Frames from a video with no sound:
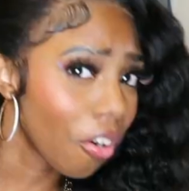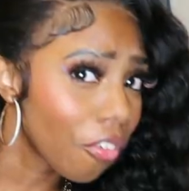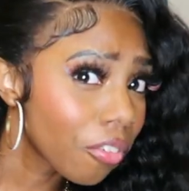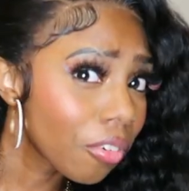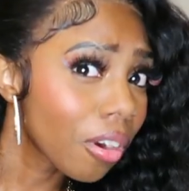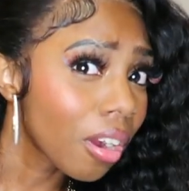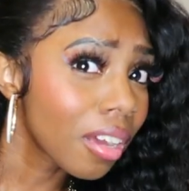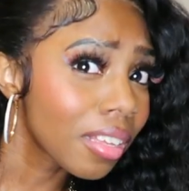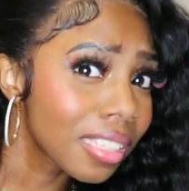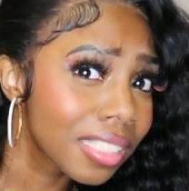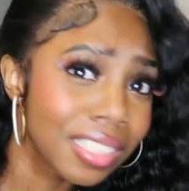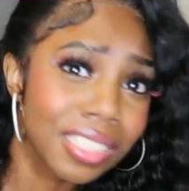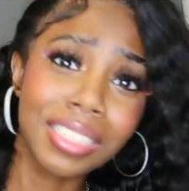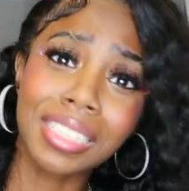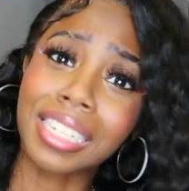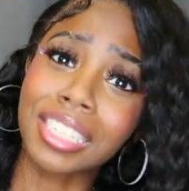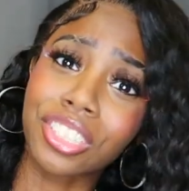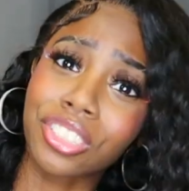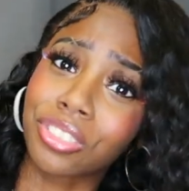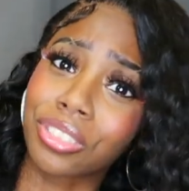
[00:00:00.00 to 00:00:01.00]
Overall, this is
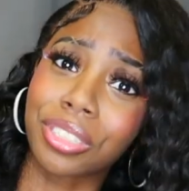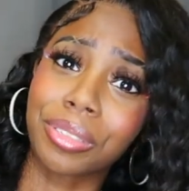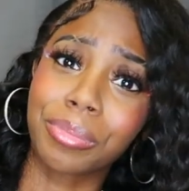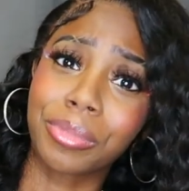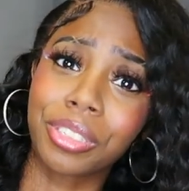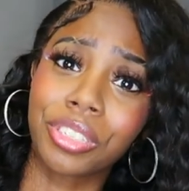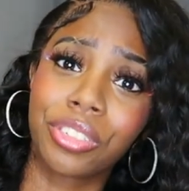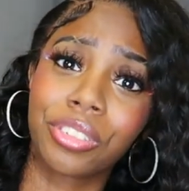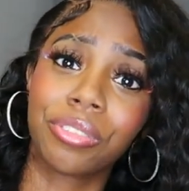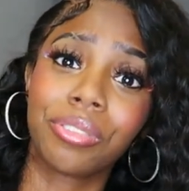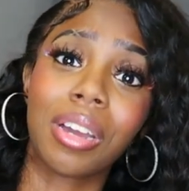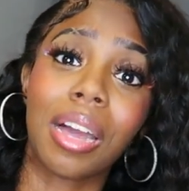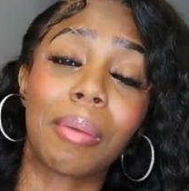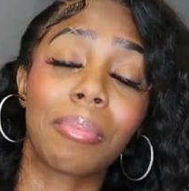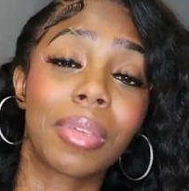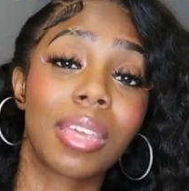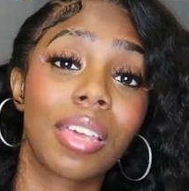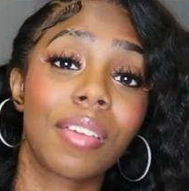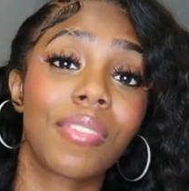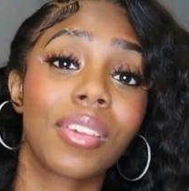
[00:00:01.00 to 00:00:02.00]
extremely cute.
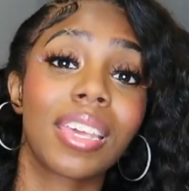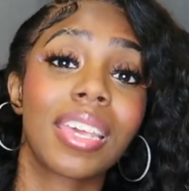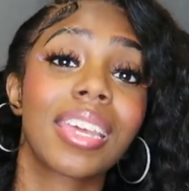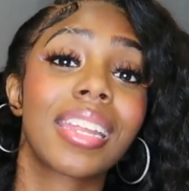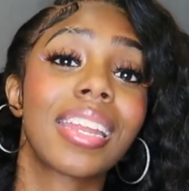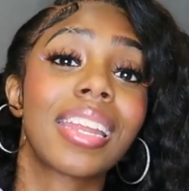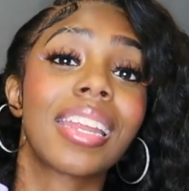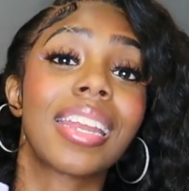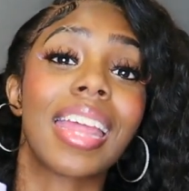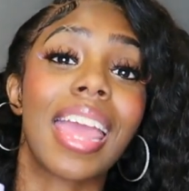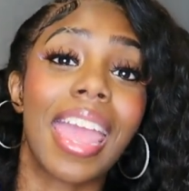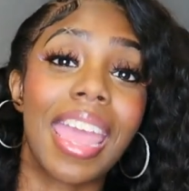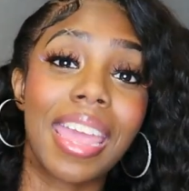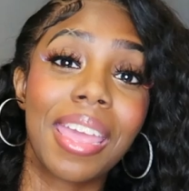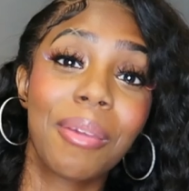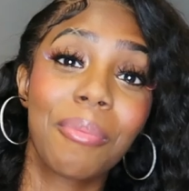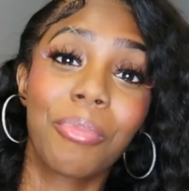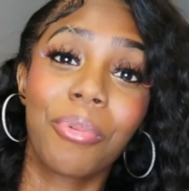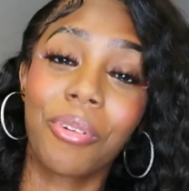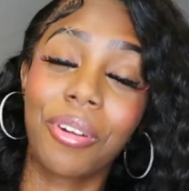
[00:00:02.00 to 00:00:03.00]
I'm giving it
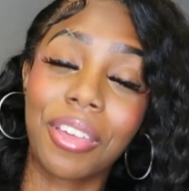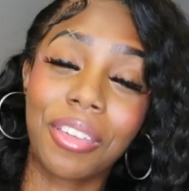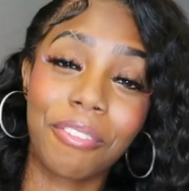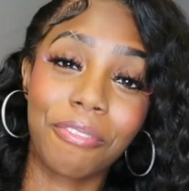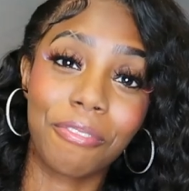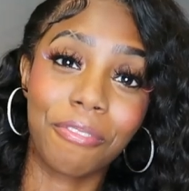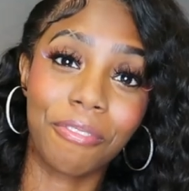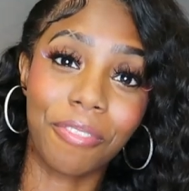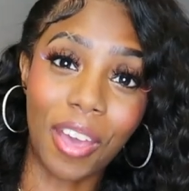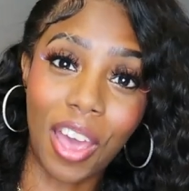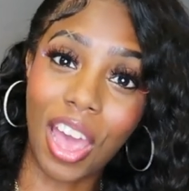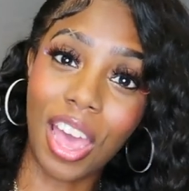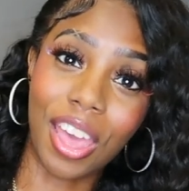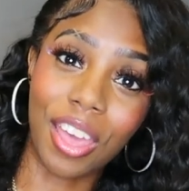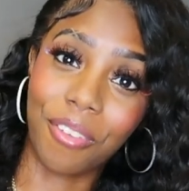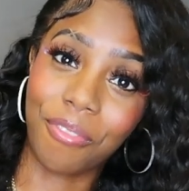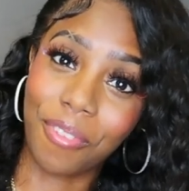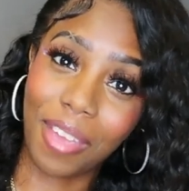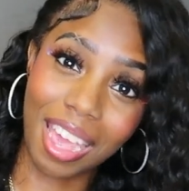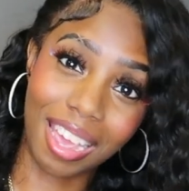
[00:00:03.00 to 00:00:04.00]
an point.
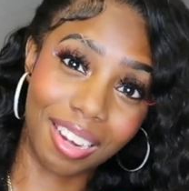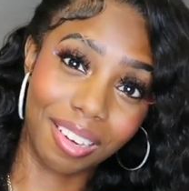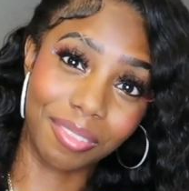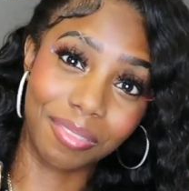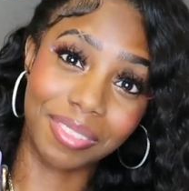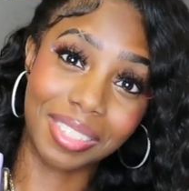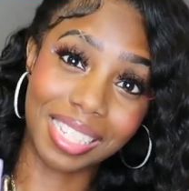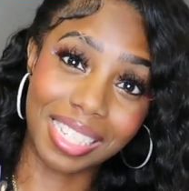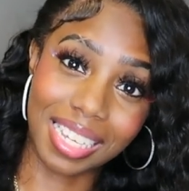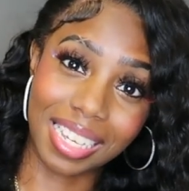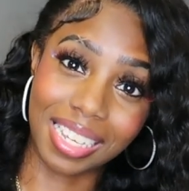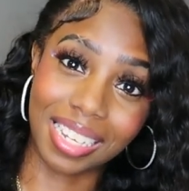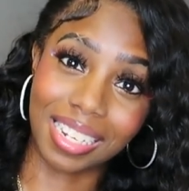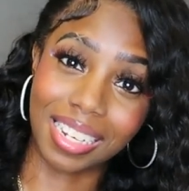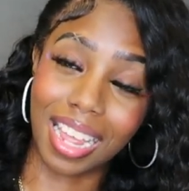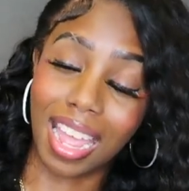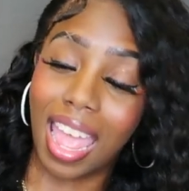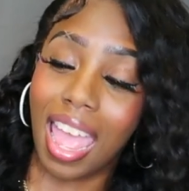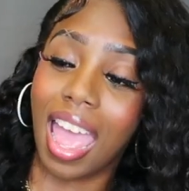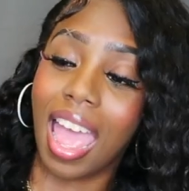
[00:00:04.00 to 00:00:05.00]
5 out of
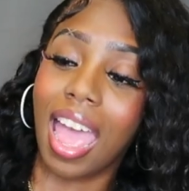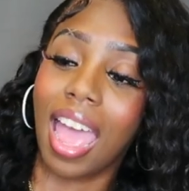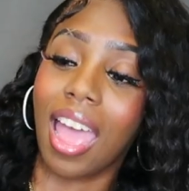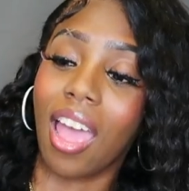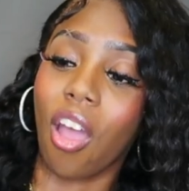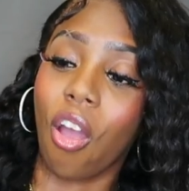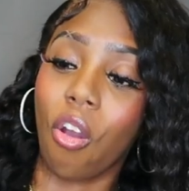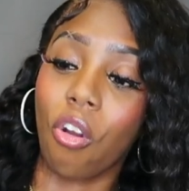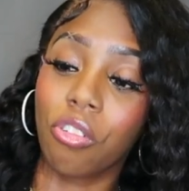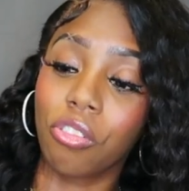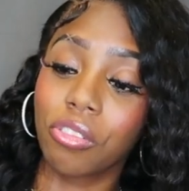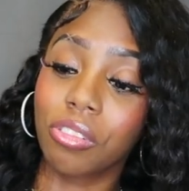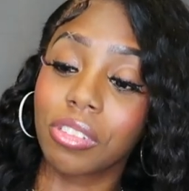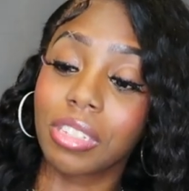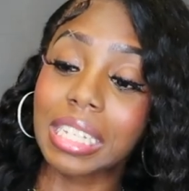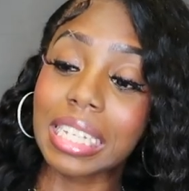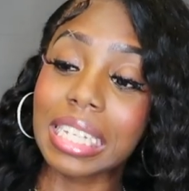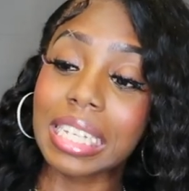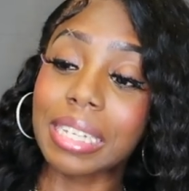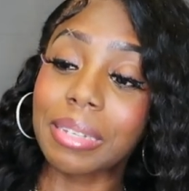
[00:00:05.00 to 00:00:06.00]
10
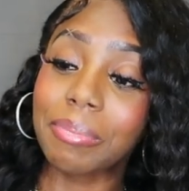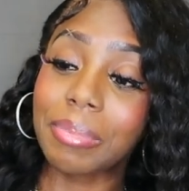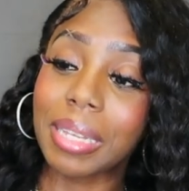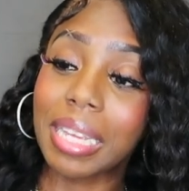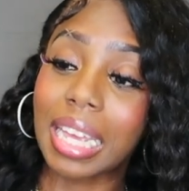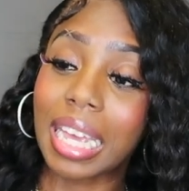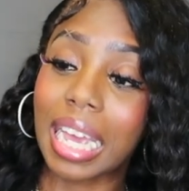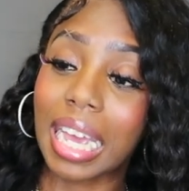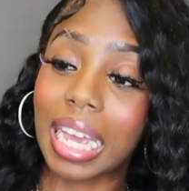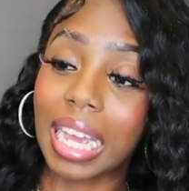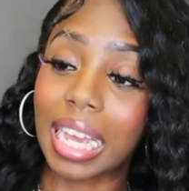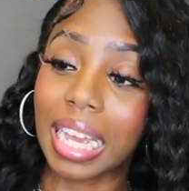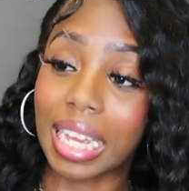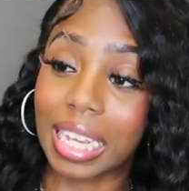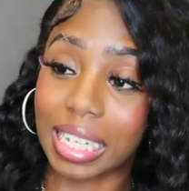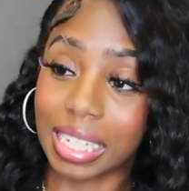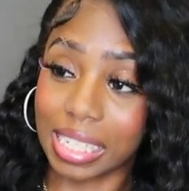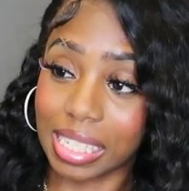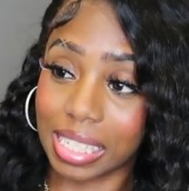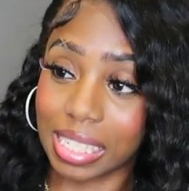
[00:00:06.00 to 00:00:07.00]
only
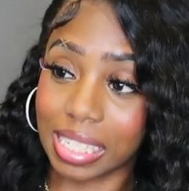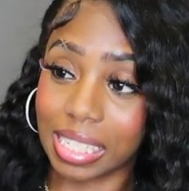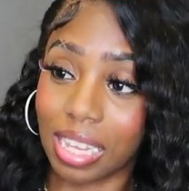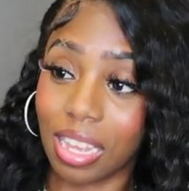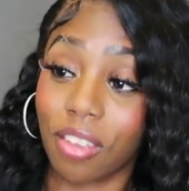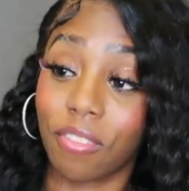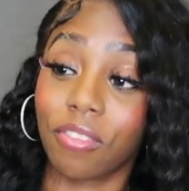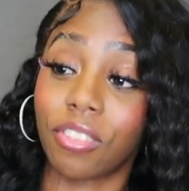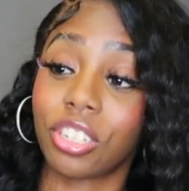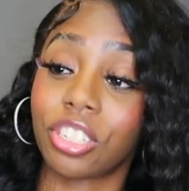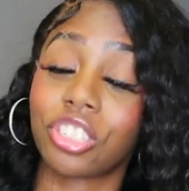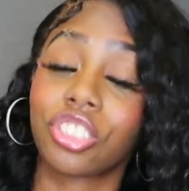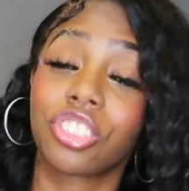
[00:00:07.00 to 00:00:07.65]
because of the